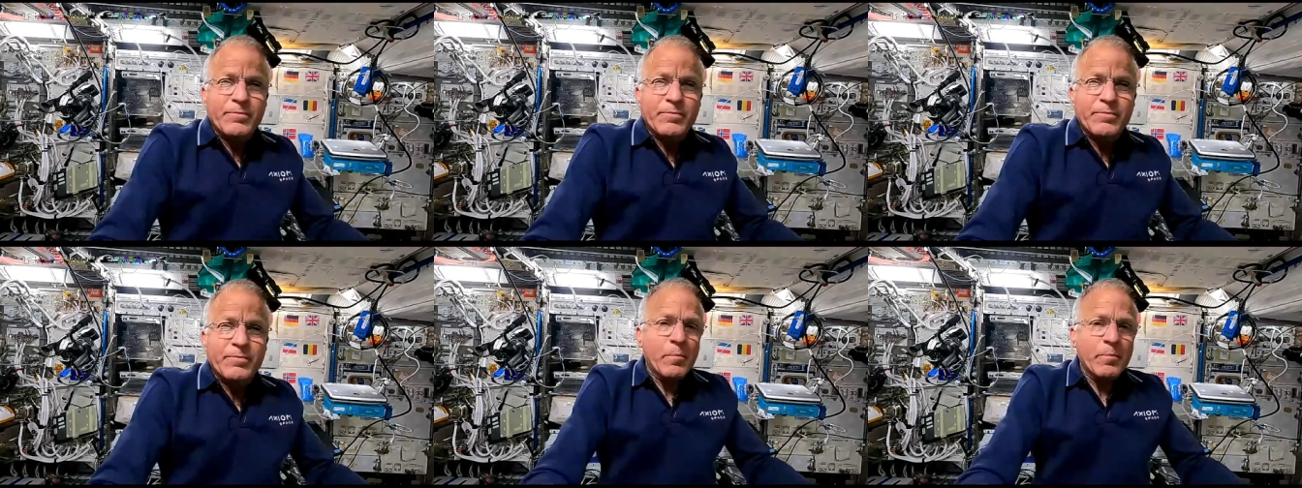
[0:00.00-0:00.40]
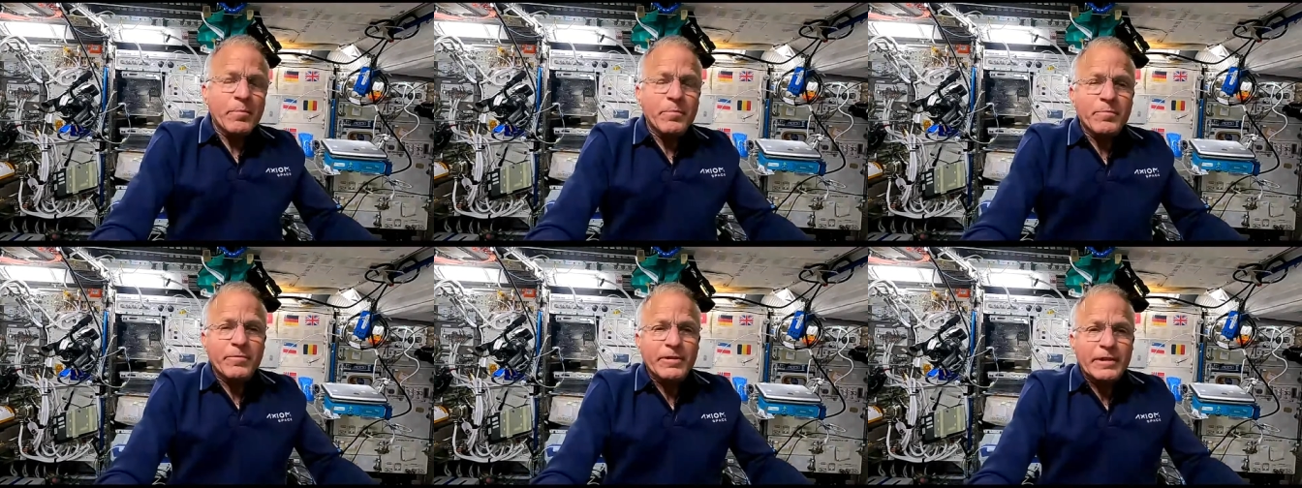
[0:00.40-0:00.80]
So
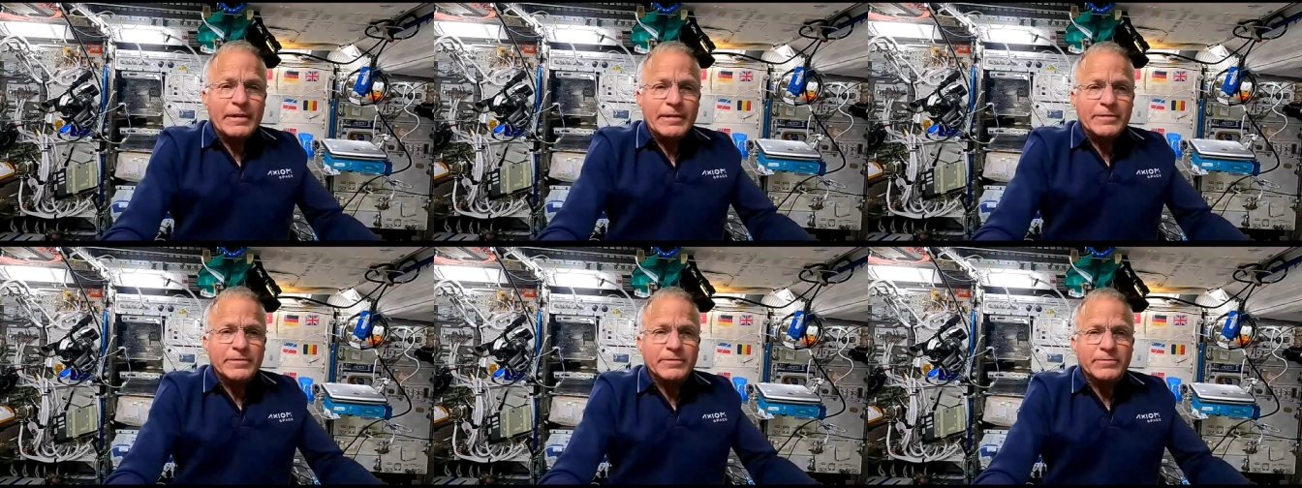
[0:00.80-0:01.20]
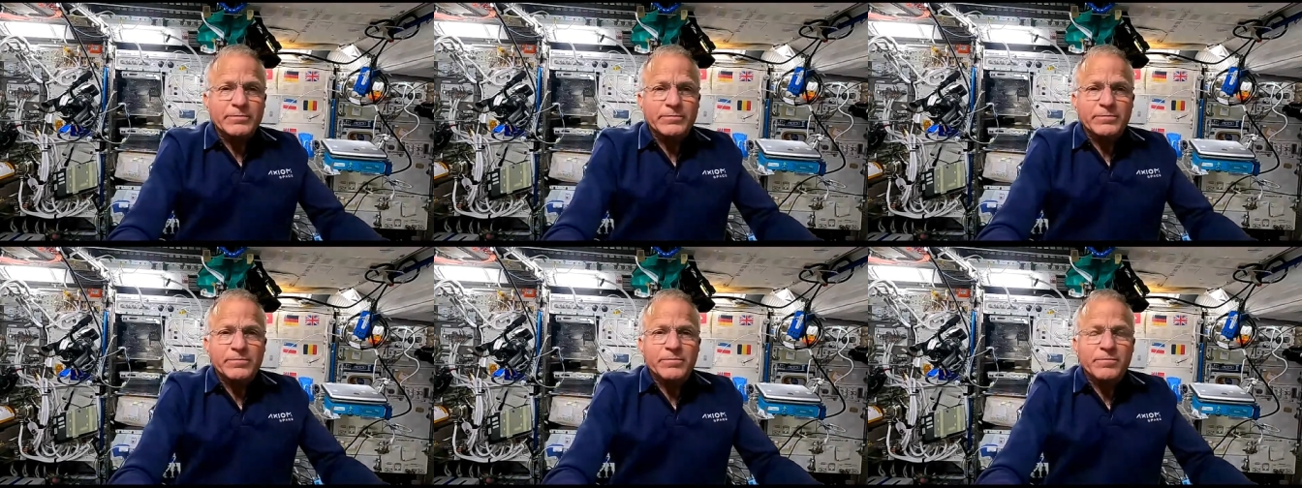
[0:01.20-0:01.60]
we have all of our
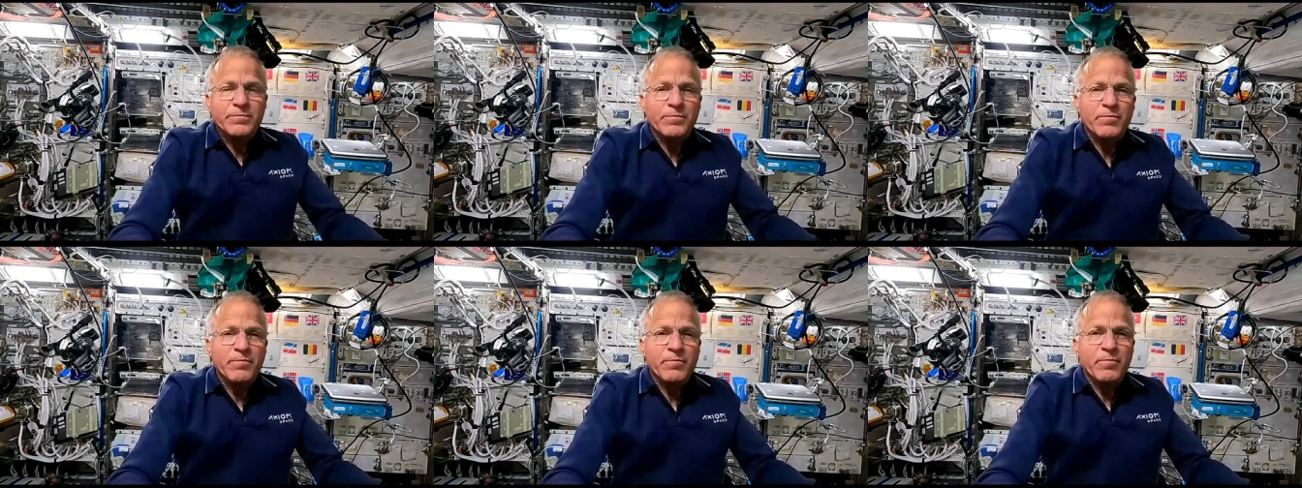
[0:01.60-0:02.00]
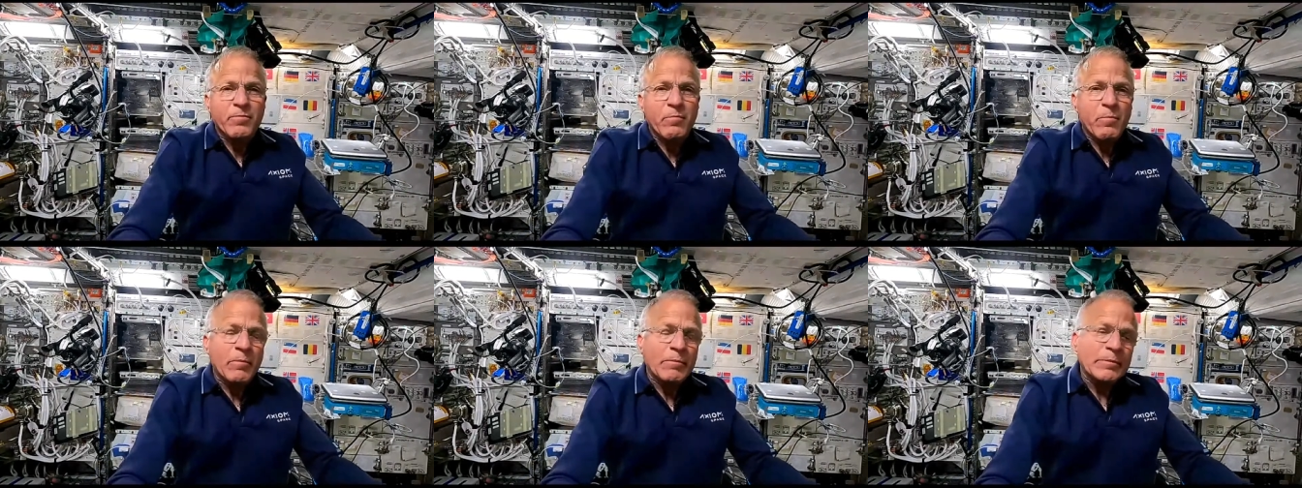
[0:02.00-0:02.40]
students at
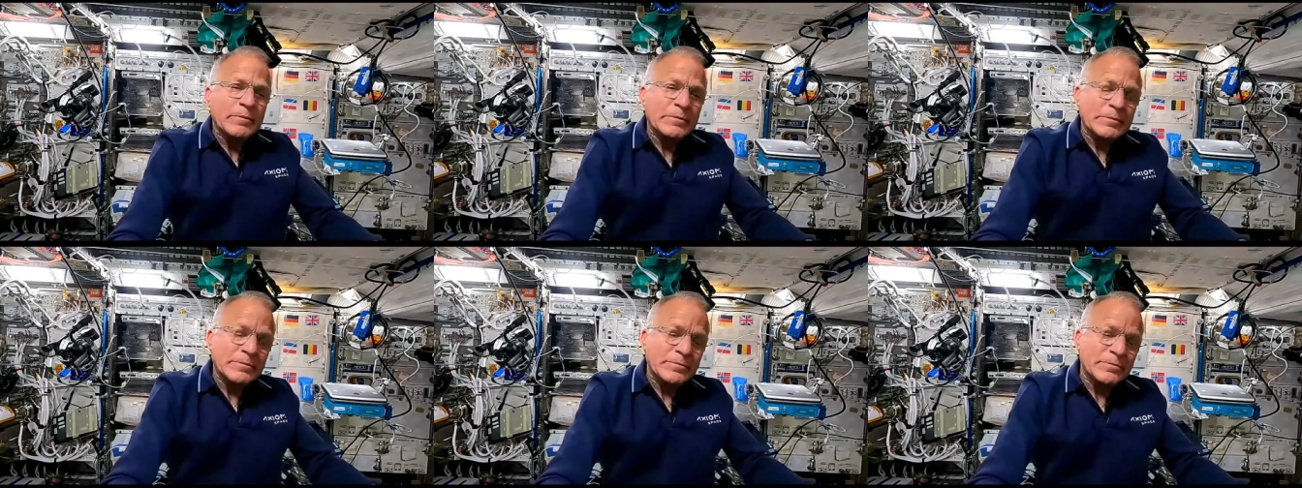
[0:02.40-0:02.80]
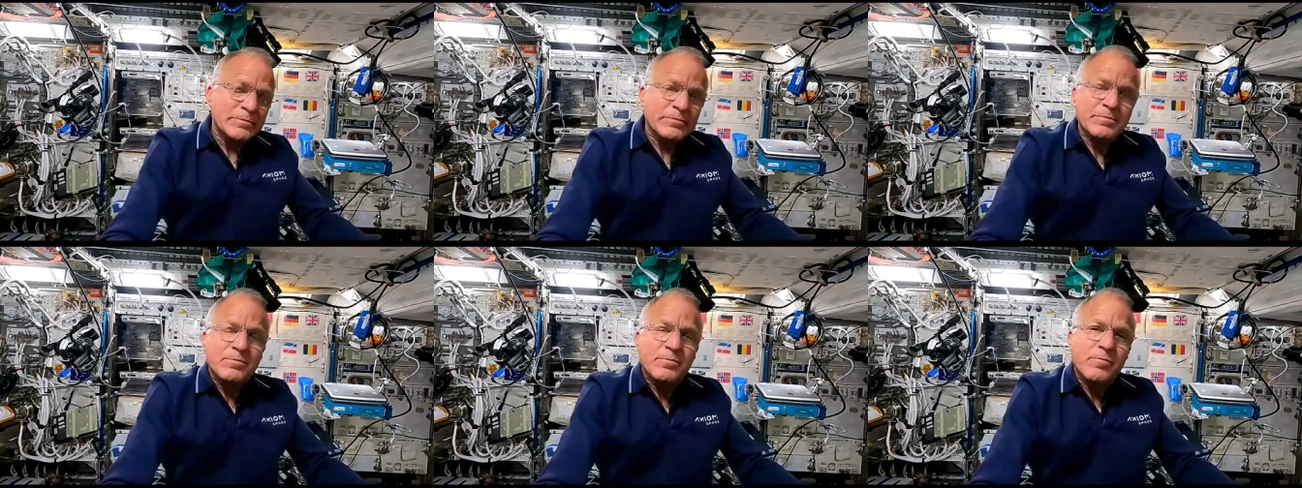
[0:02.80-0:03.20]
our local
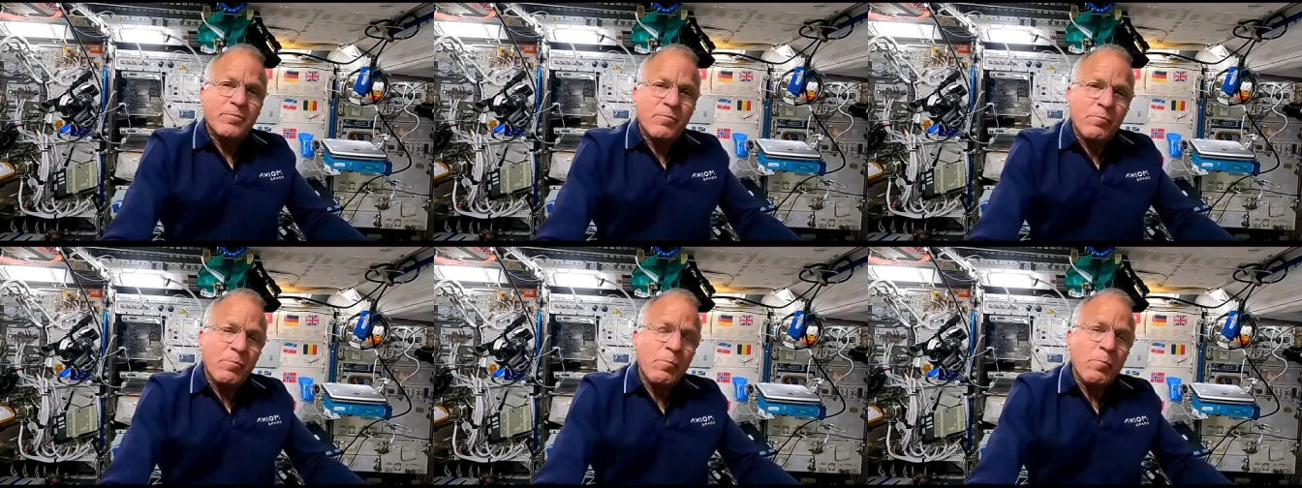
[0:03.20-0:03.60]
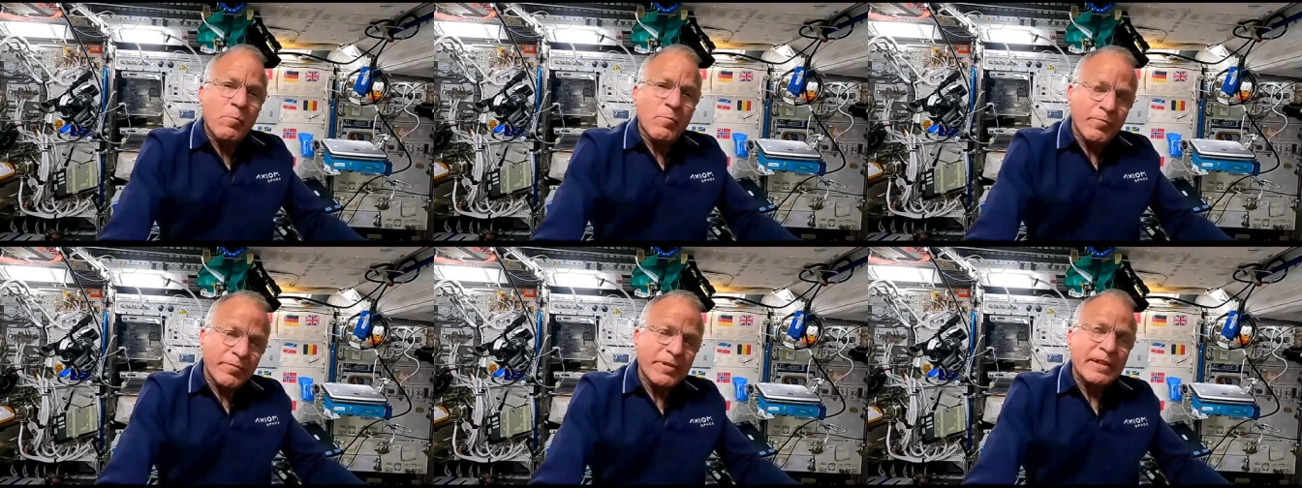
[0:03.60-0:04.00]
school in Sunny
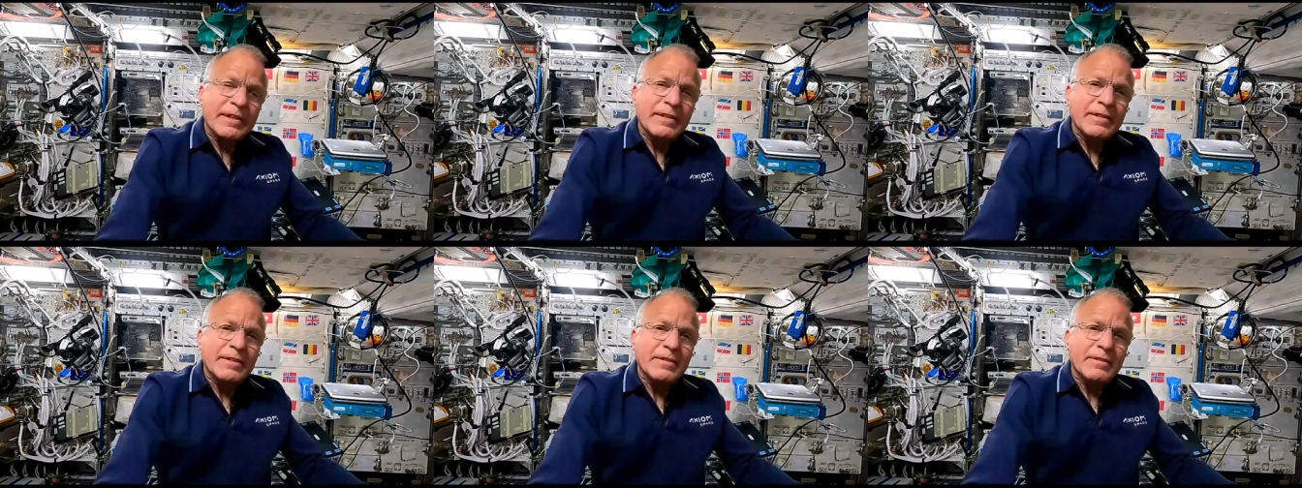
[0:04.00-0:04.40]
Isles Beach,